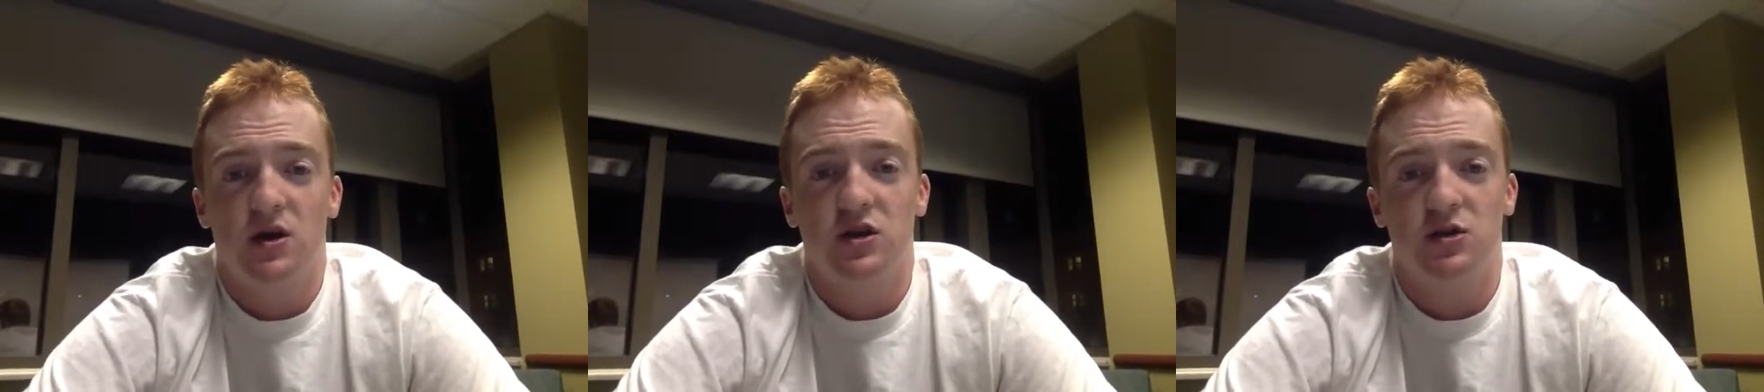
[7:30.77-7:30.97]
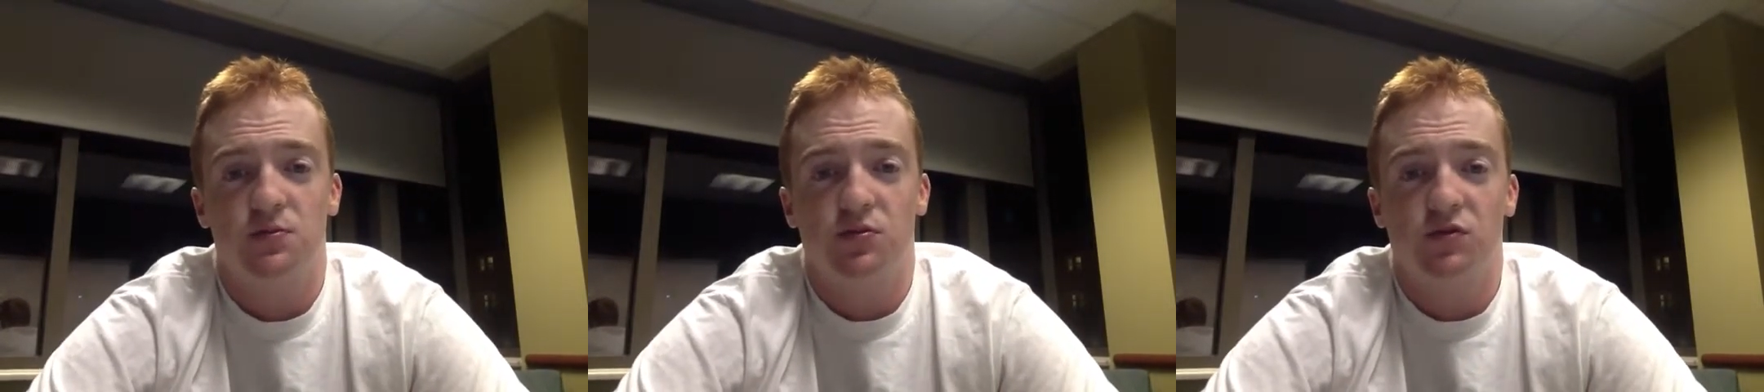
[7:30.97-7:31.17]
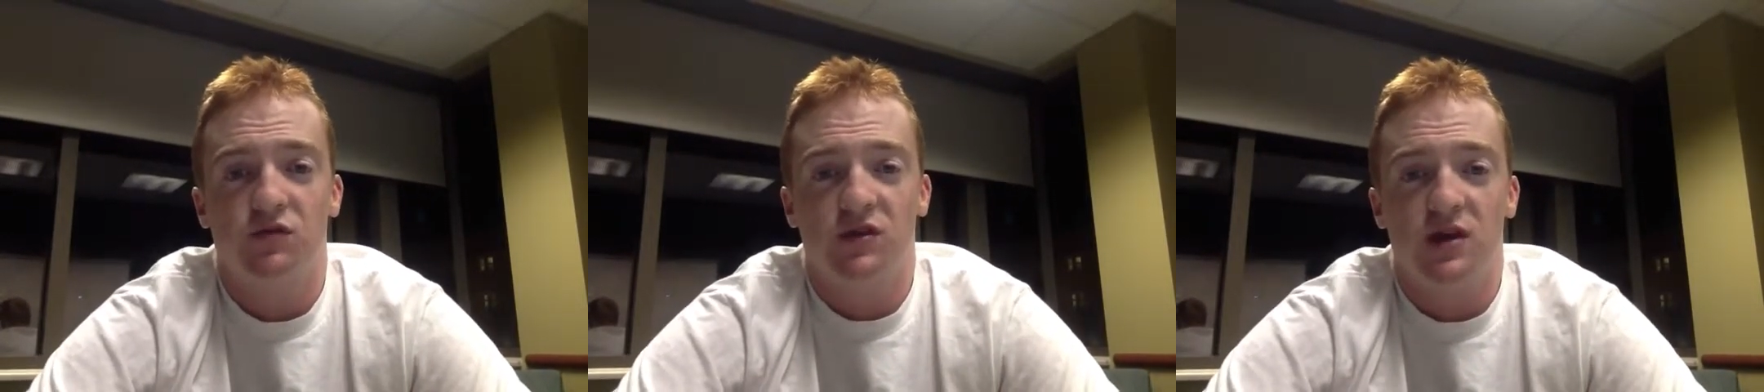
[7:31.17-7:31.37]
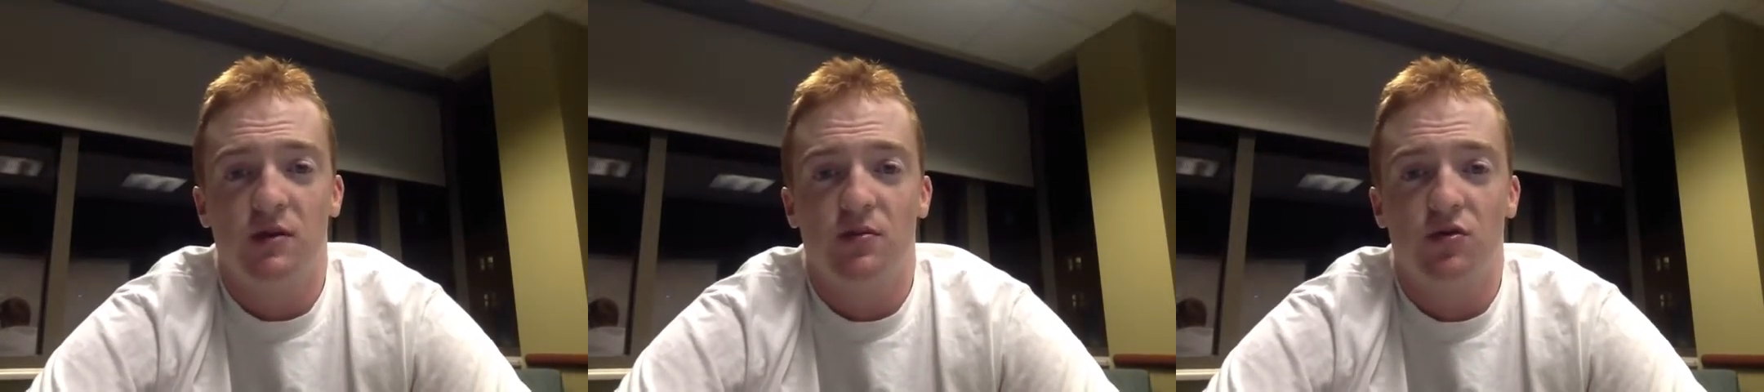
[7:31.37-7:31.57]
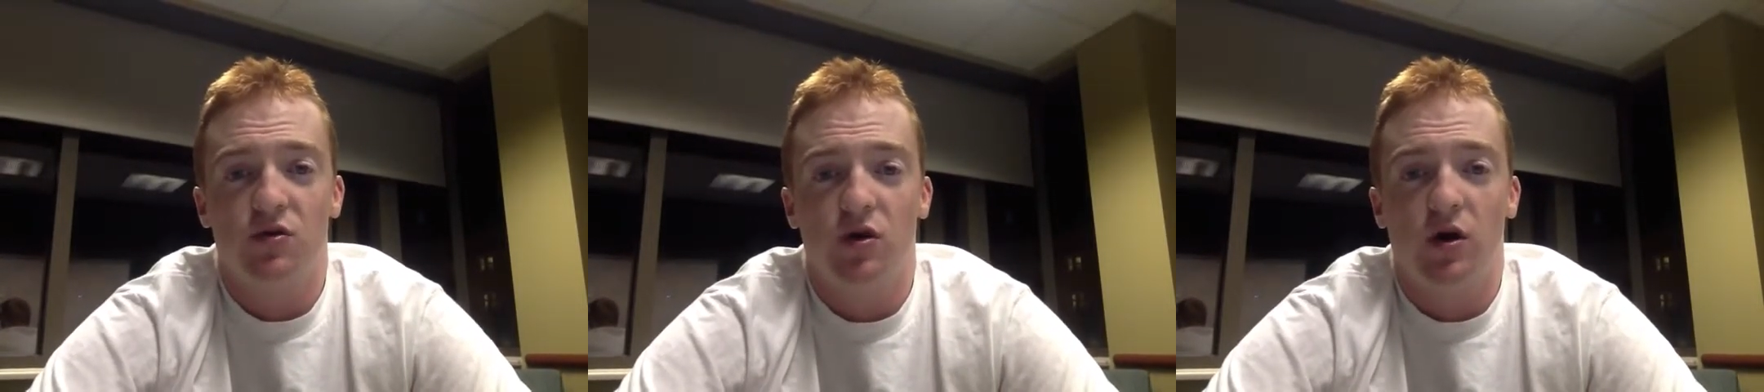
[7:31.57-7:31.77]
to prove that they
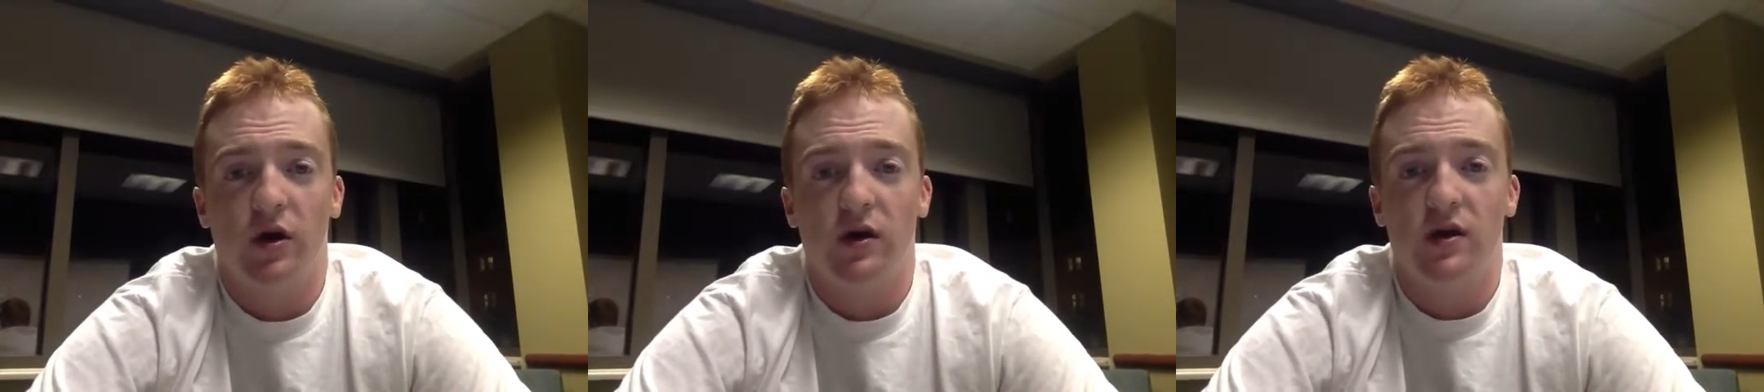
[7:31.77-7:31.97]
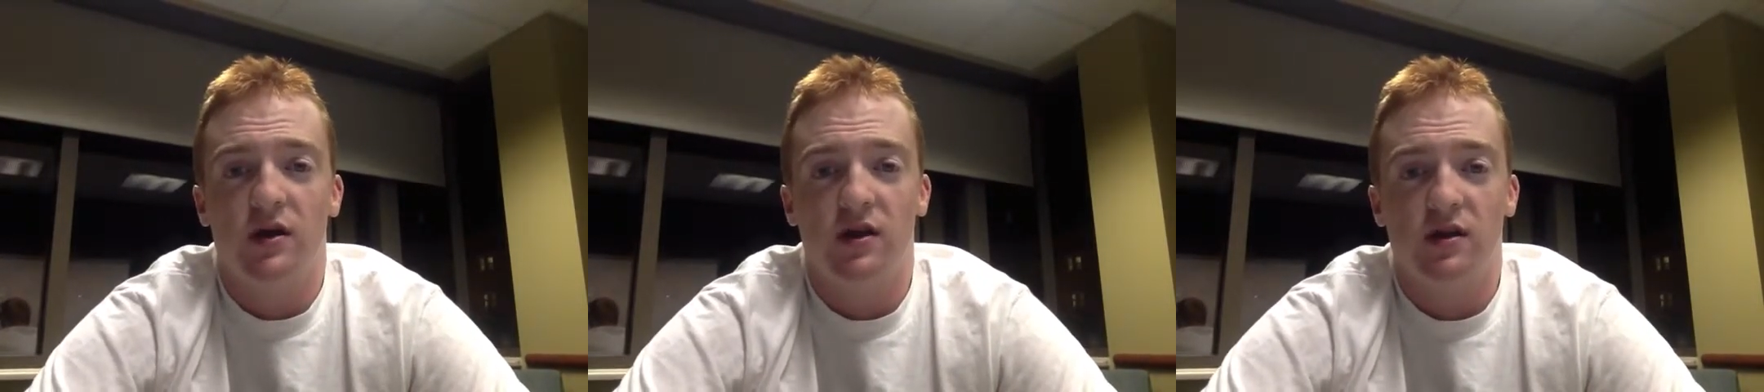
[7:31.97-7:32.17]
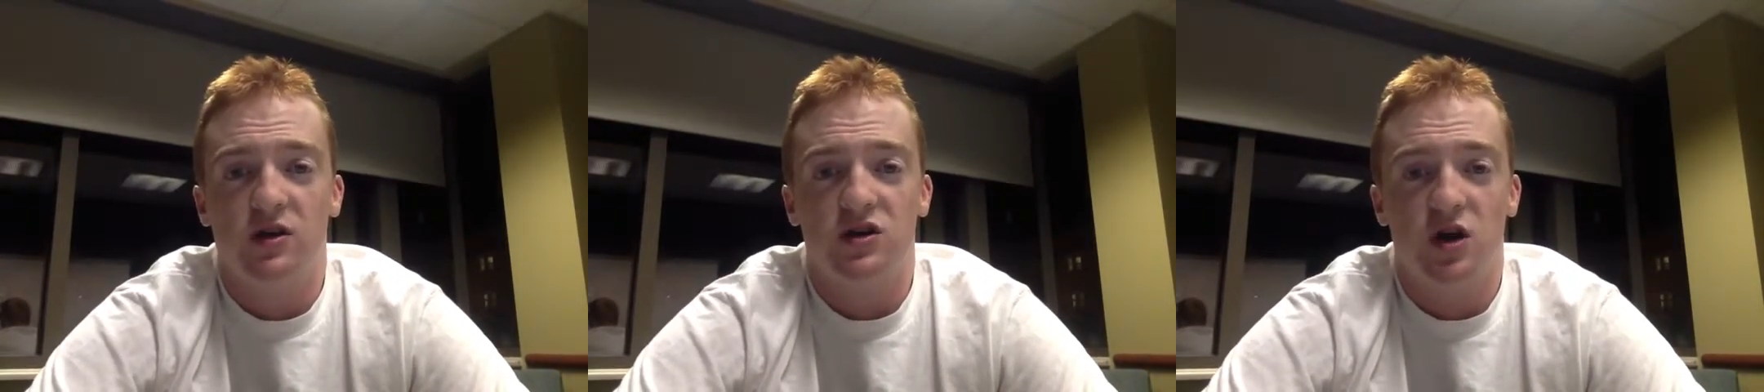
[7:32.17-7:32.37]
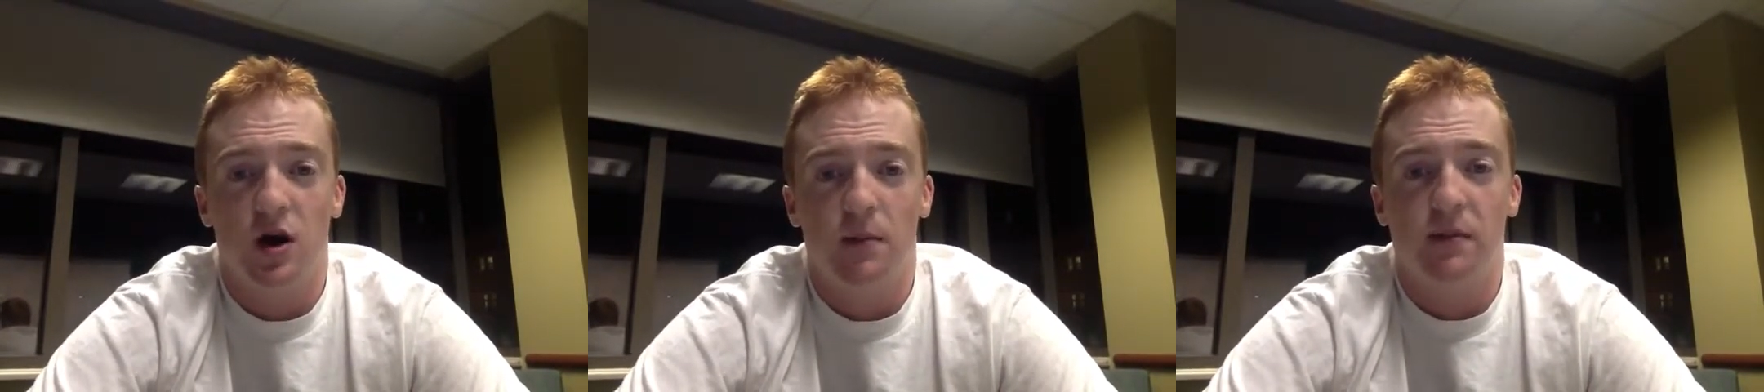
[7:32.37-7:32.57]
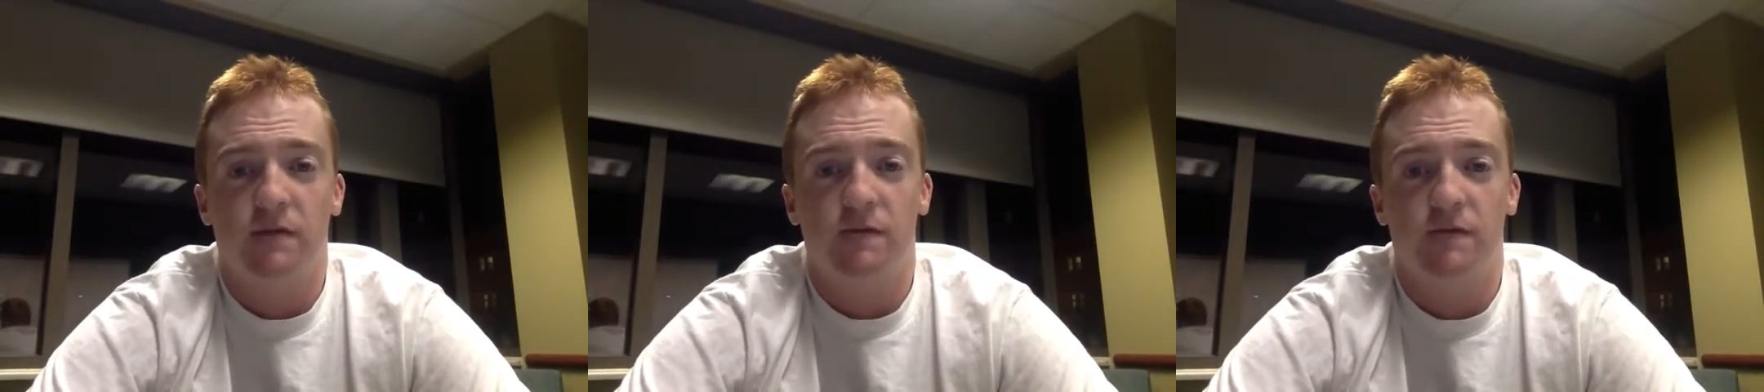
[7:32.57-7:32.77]
belong in the top